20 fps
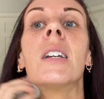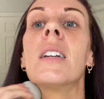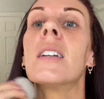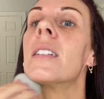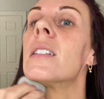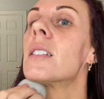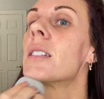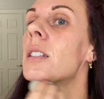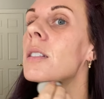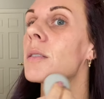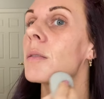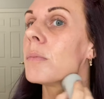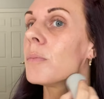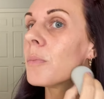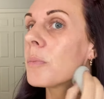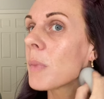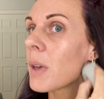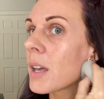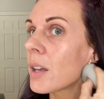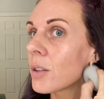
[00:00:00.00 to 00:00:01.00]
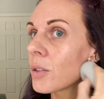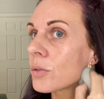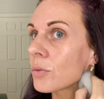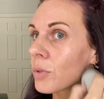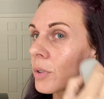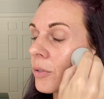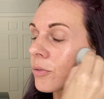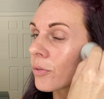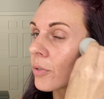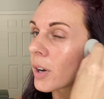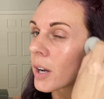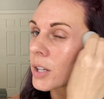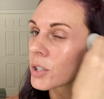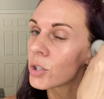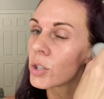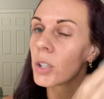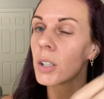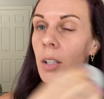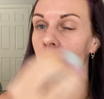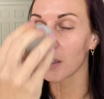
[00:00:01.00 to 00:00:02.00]
It smells
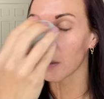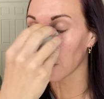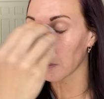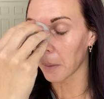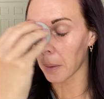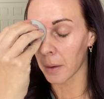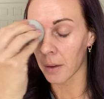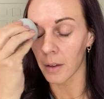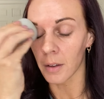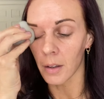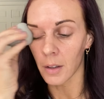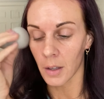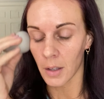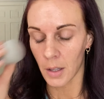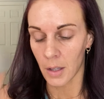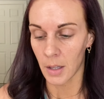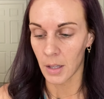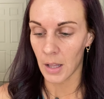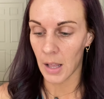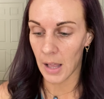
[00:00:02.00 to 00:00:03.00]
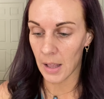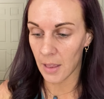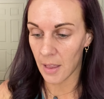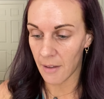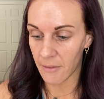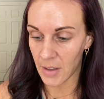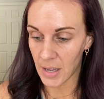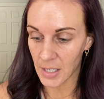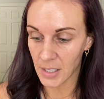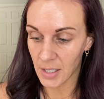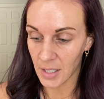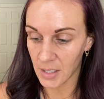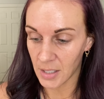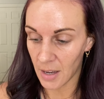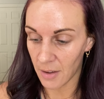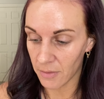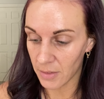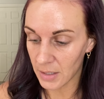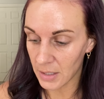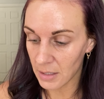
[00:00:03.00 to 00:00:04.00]
refreshing. I love it.
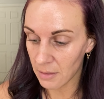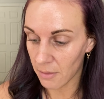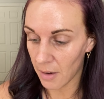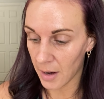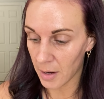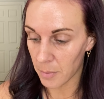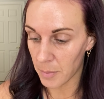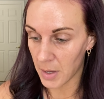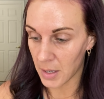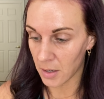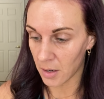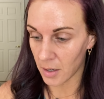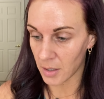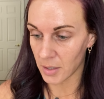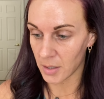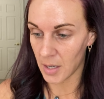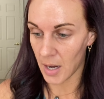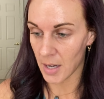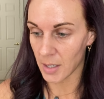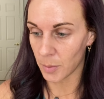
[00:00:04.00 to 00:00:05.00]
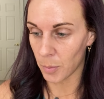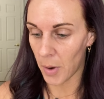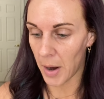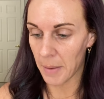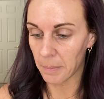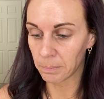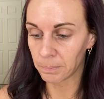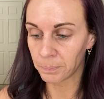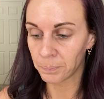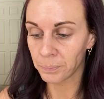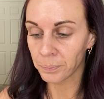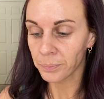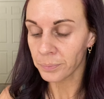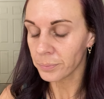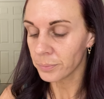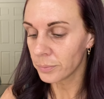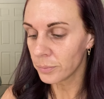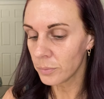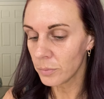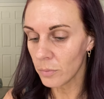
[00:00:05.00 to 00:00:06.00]
Definitely recommend our stay spray.
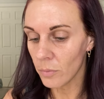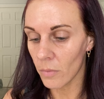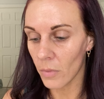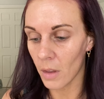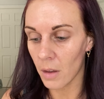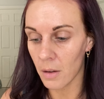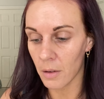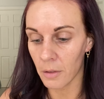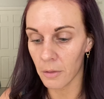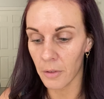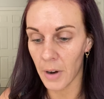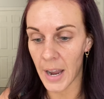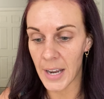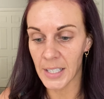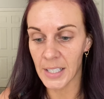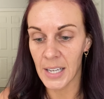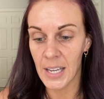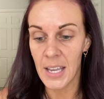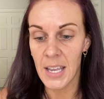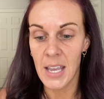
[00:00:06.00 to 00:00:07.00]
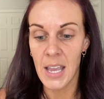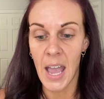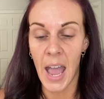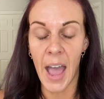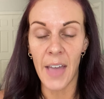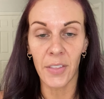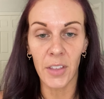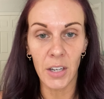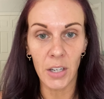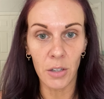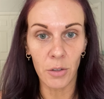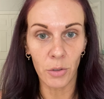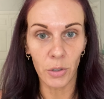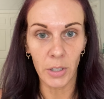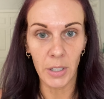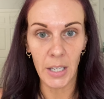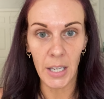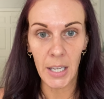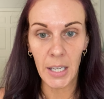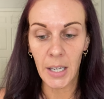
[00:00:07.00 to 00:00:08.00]
All right, and then
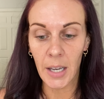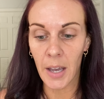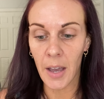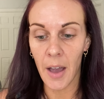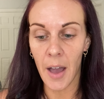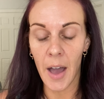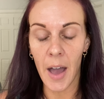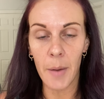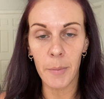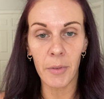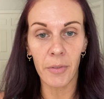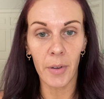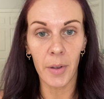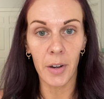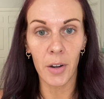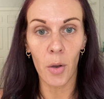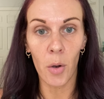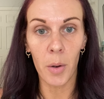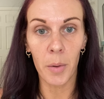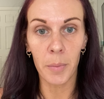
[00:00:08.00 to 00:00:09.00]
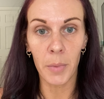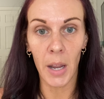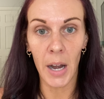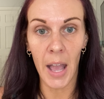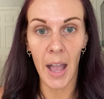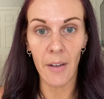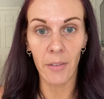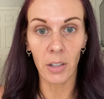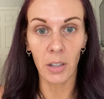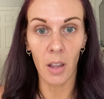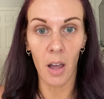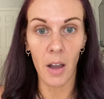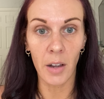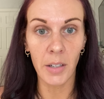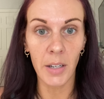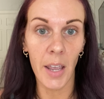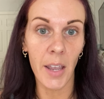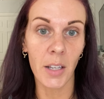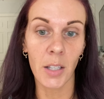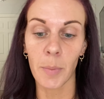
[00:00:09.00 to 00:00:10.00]
usually if I know I'm gonna have a long
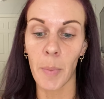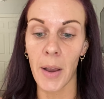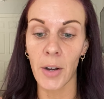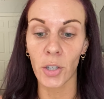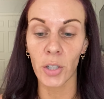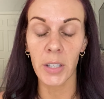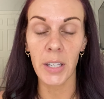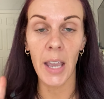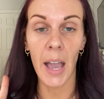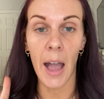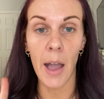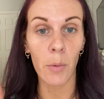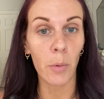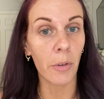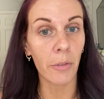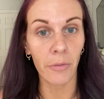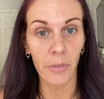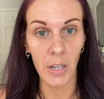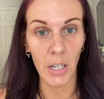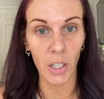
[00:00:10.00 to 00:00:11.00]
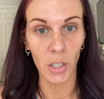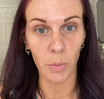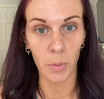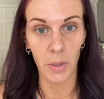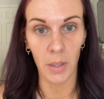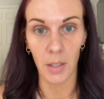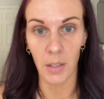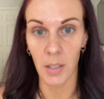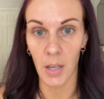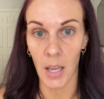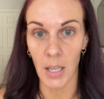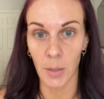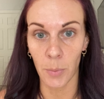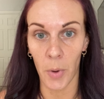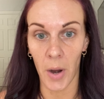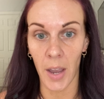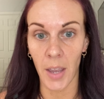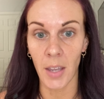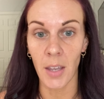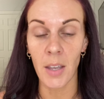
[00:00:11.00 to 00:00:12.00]
day especially, I will finish with the stay
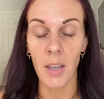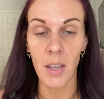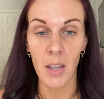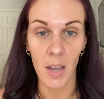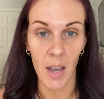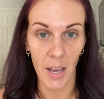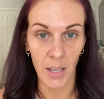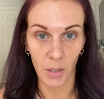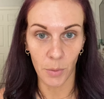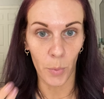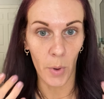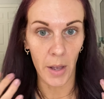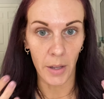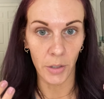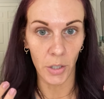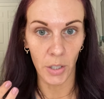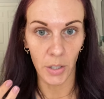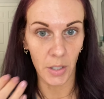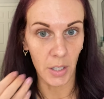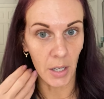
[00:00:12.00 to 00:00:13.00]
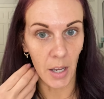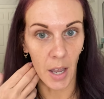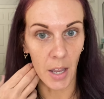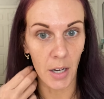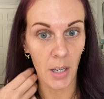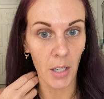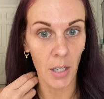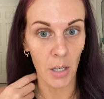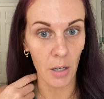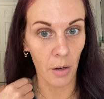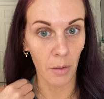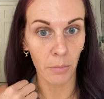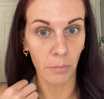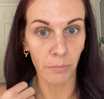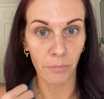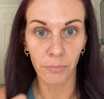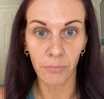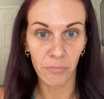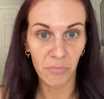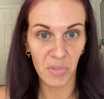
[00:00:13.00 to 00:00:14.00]
spray as well, just to kind of,
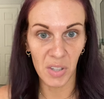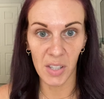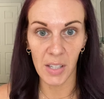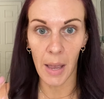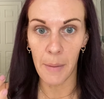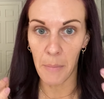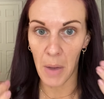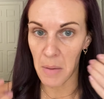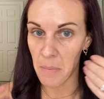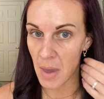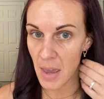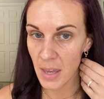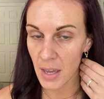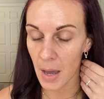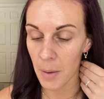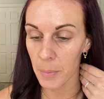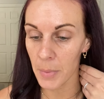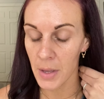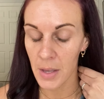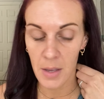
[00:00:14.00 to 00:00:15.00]
set my makeup.